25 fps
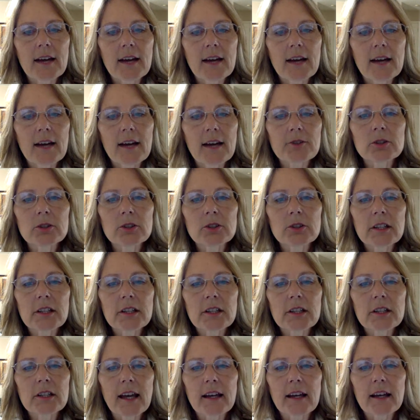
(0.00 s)
After
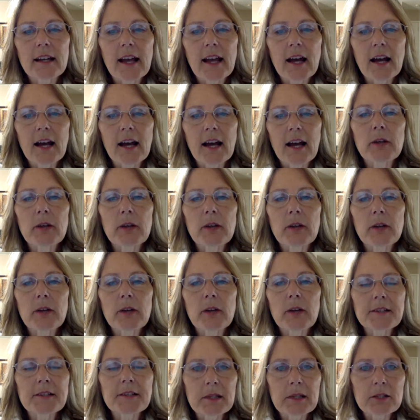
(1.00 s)
looking at how
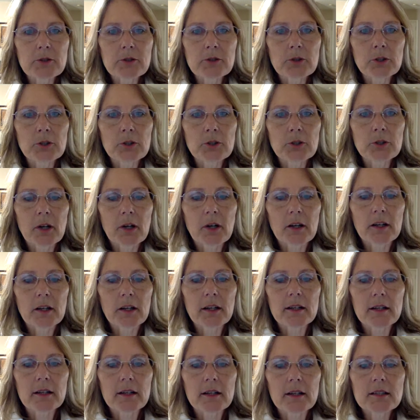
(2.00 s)
antibacterial
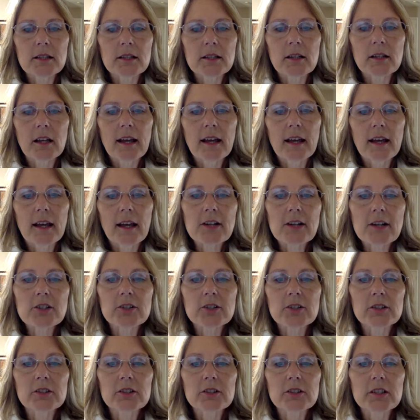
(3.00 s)
products can
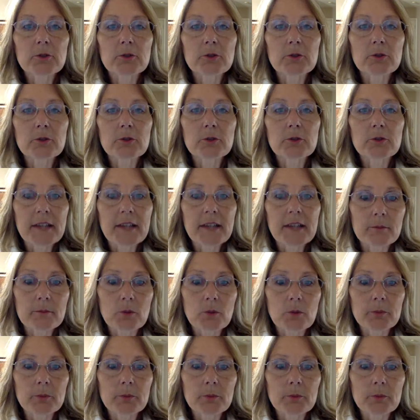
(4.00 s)
actually
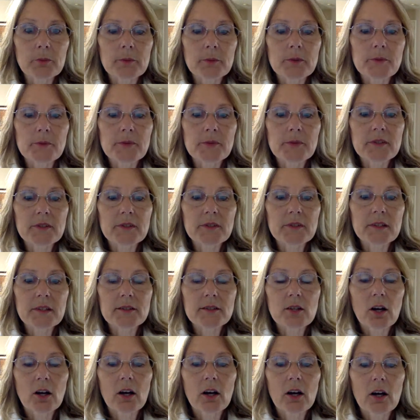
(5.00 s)
create more problems than they
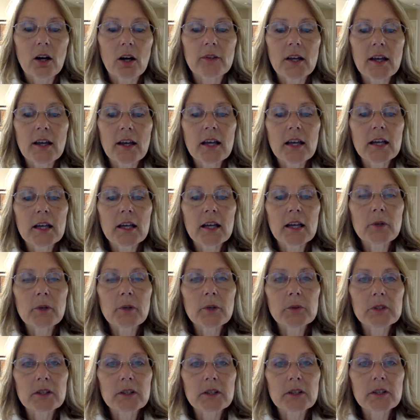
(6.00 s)
solve,
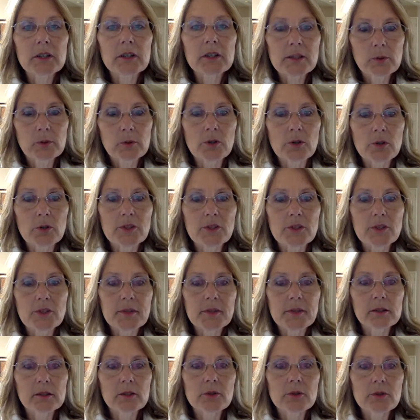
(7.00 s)
we will explore
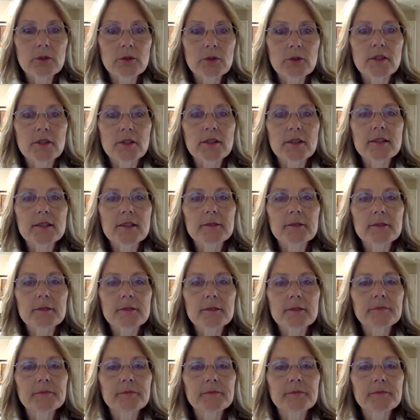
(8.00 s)
some solutions.